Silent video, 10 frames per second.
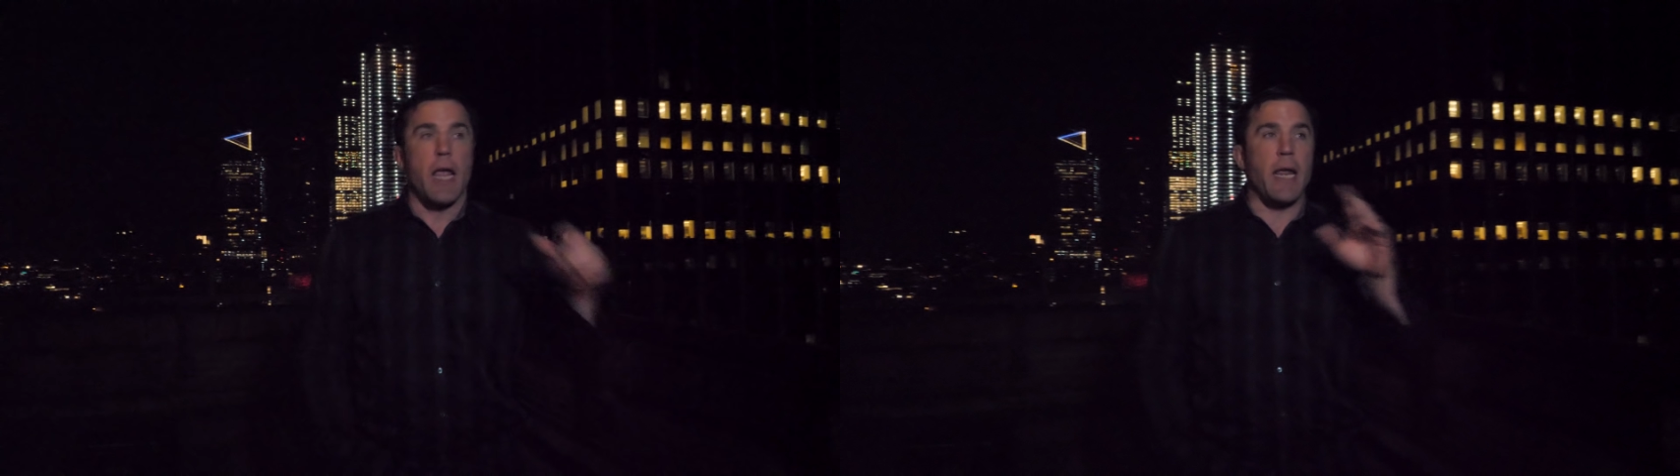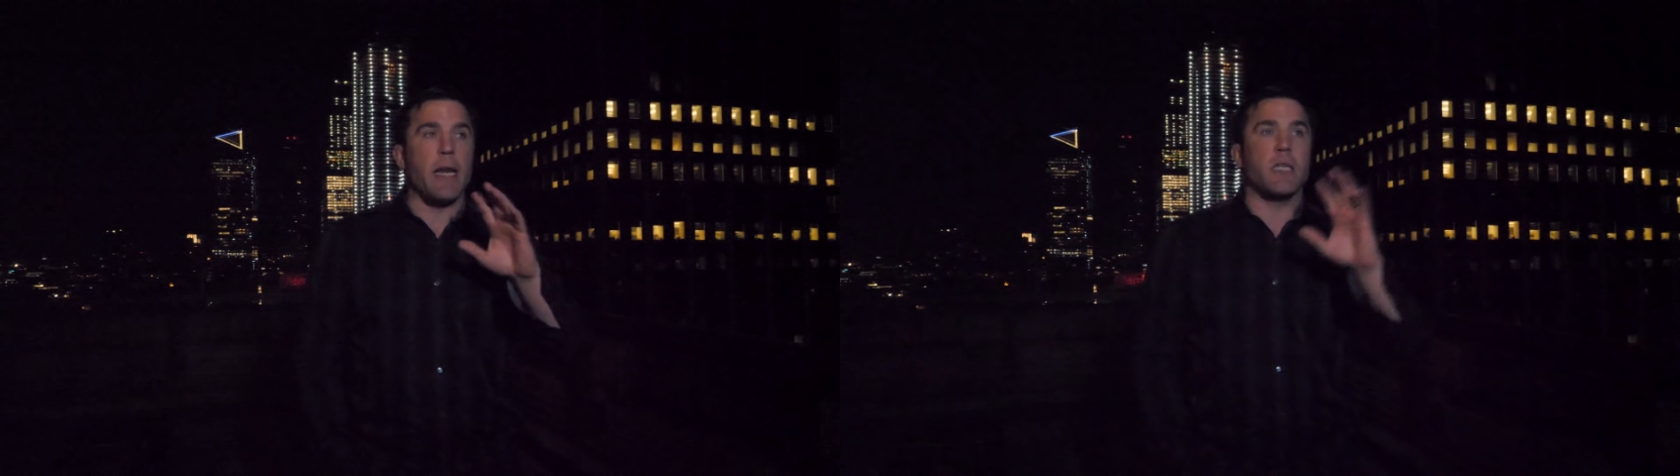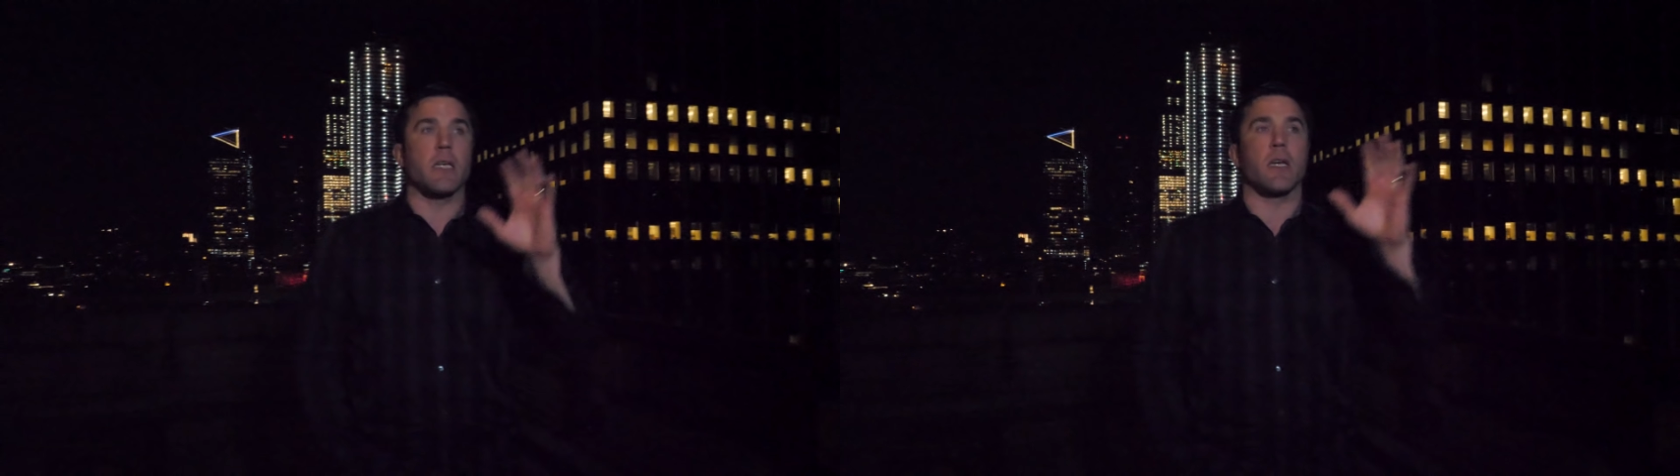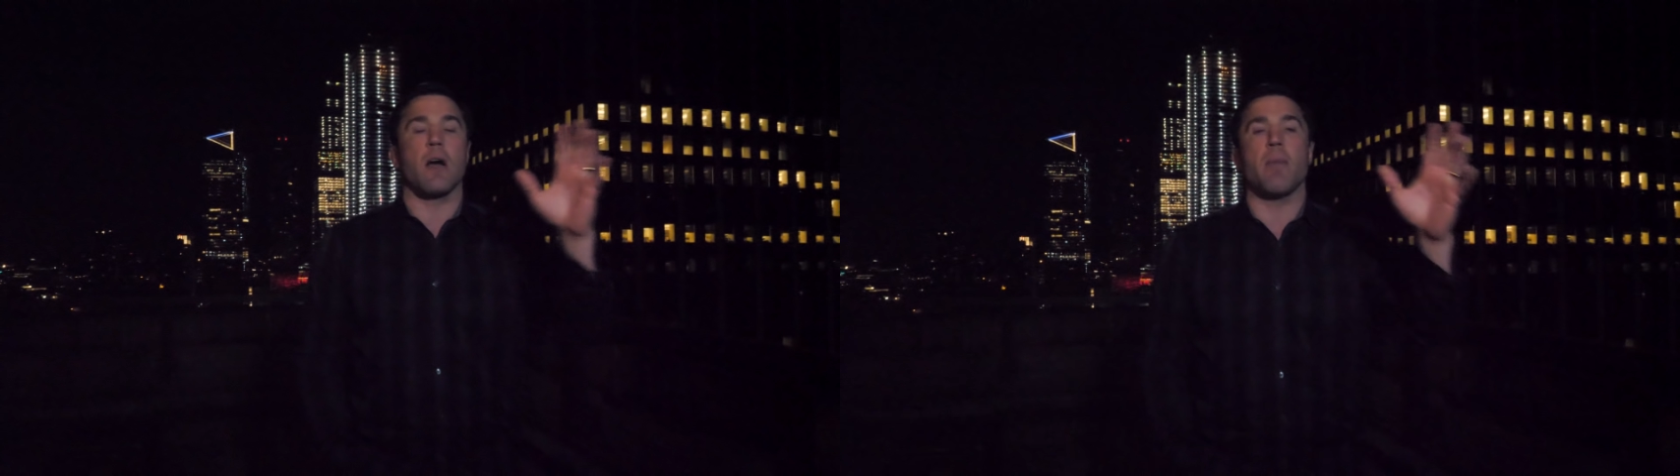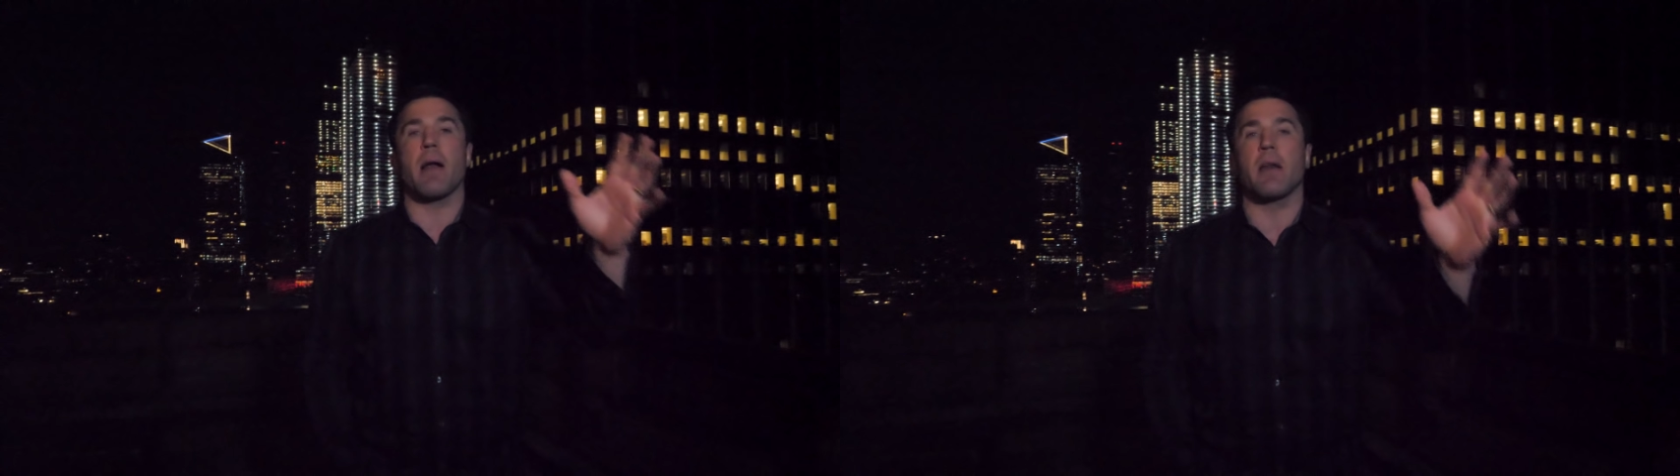he needs to
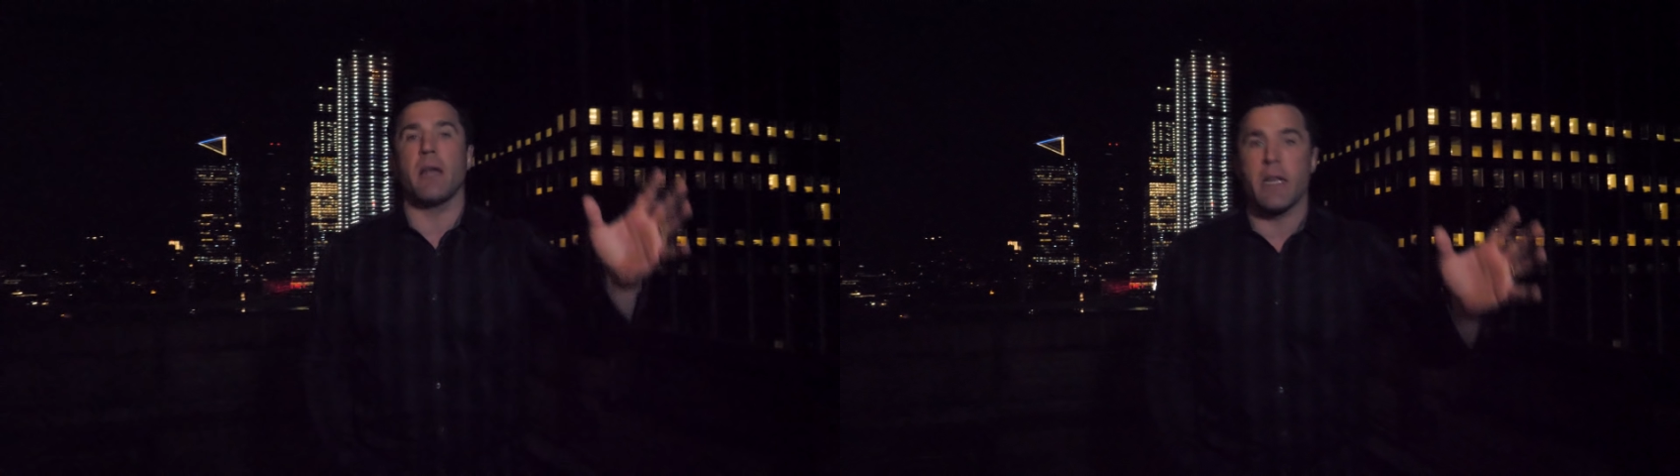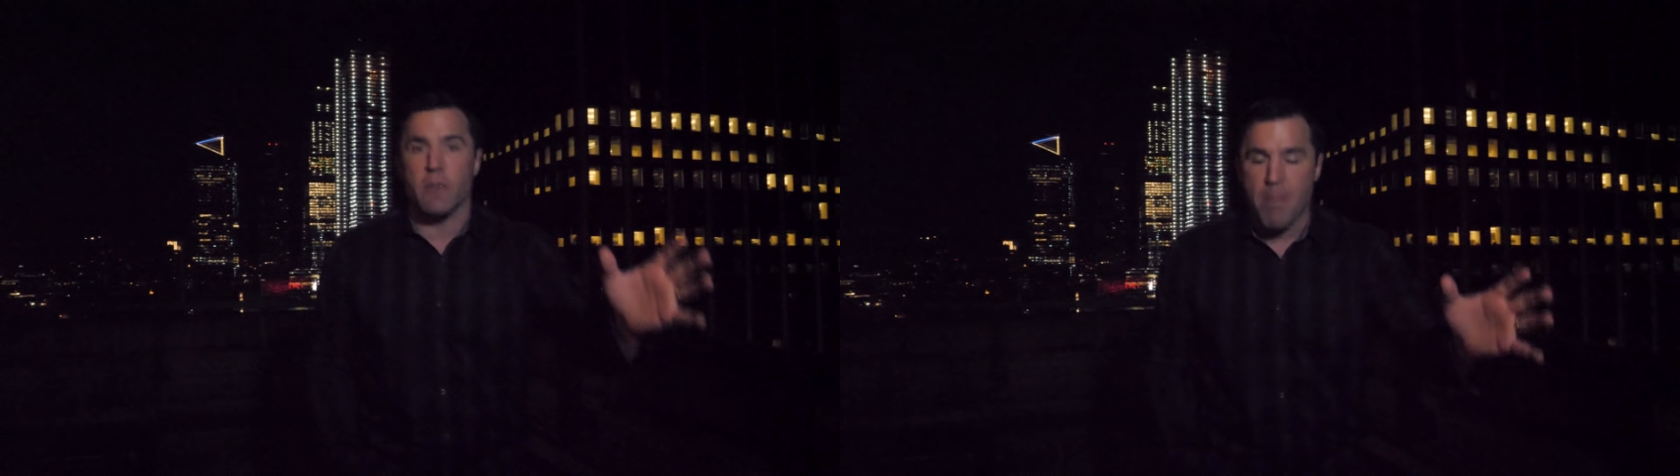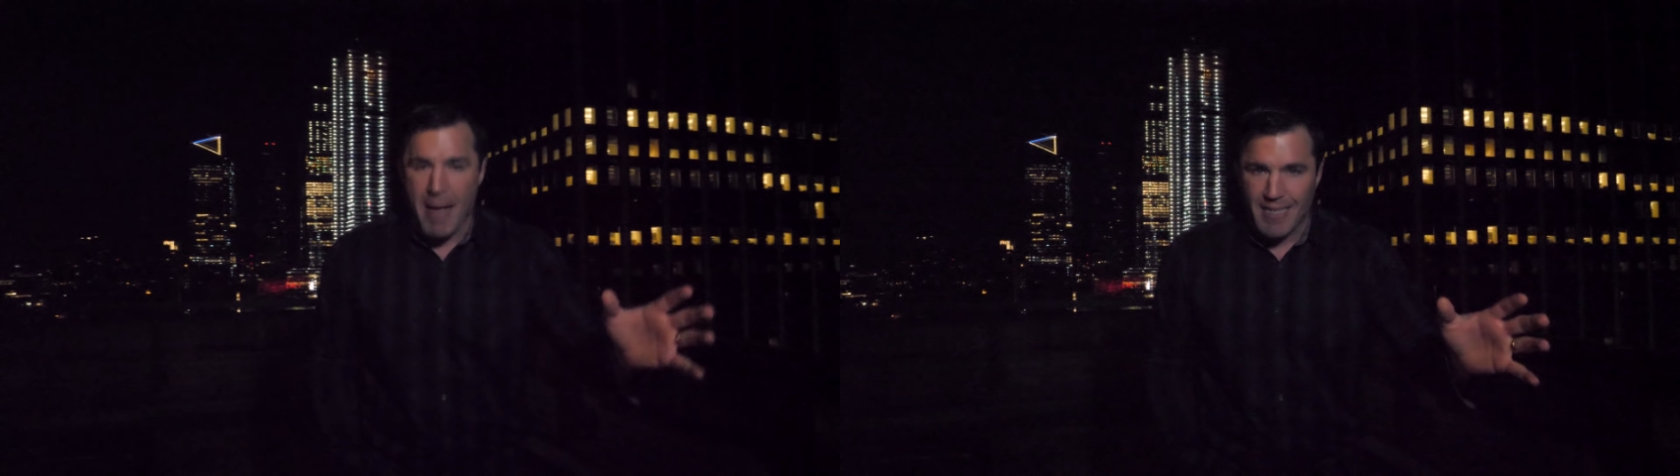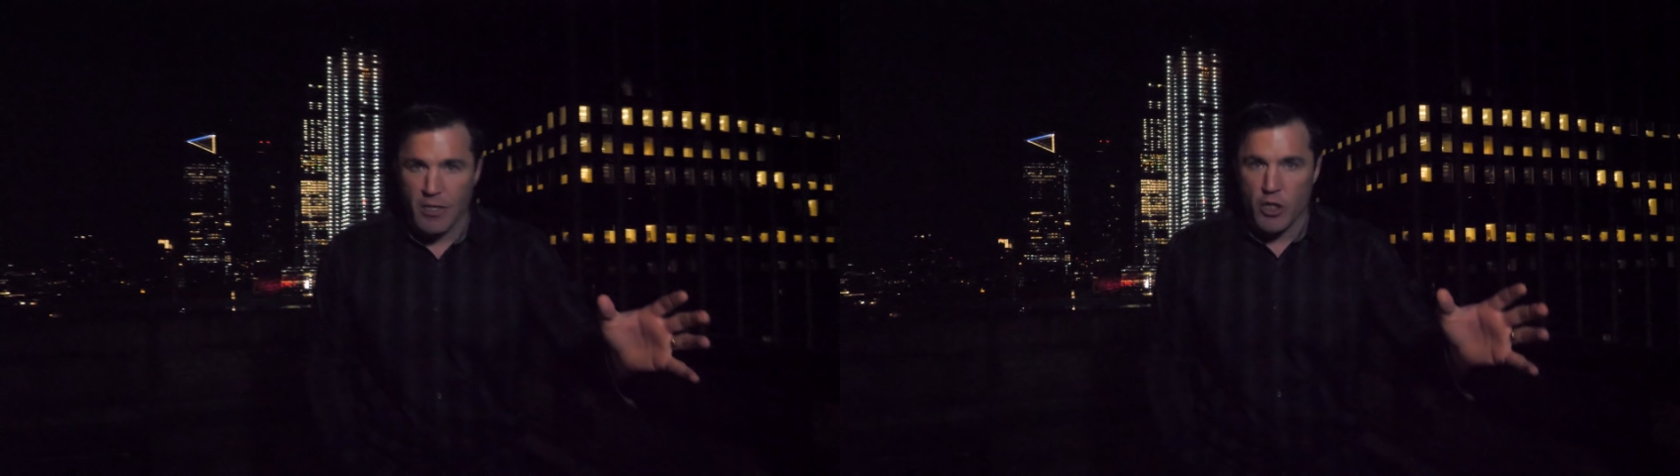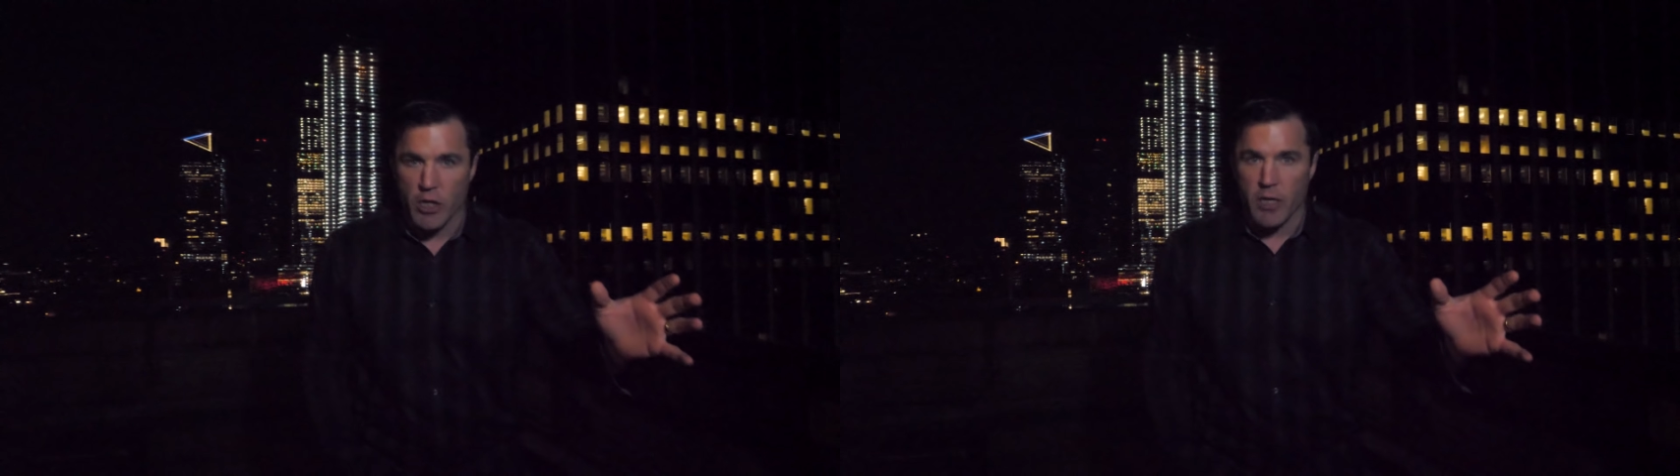come out in his
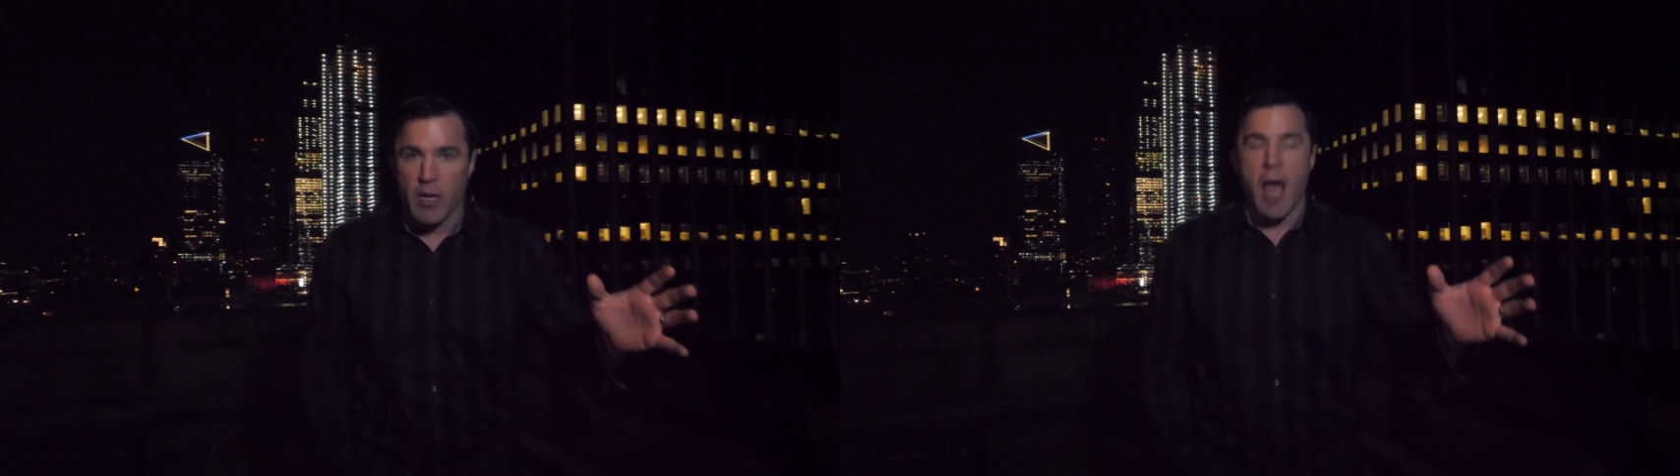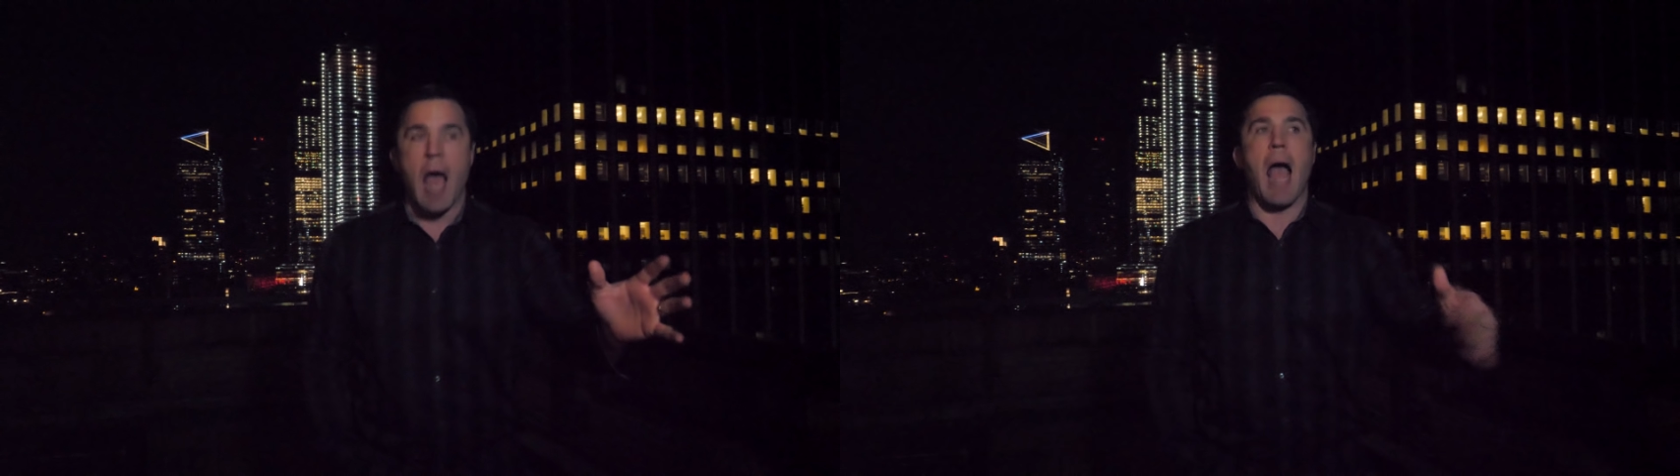messaging